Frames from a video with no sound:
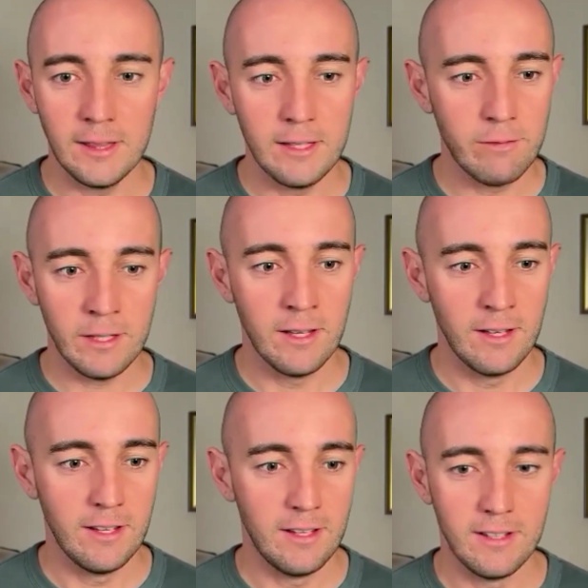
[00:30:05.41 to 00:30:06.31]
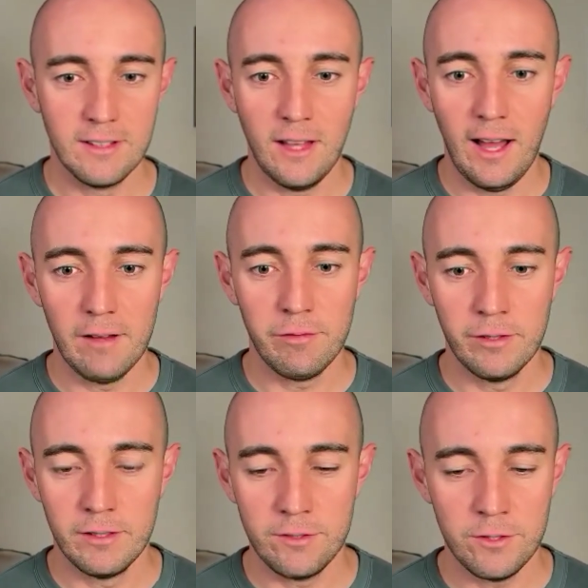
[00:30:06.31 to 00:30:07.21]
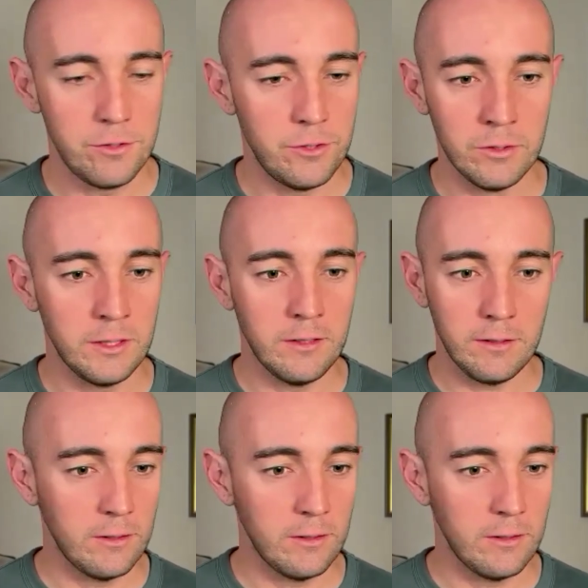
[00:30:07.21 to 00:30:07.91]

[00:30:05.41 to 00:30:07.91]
And living life, just doing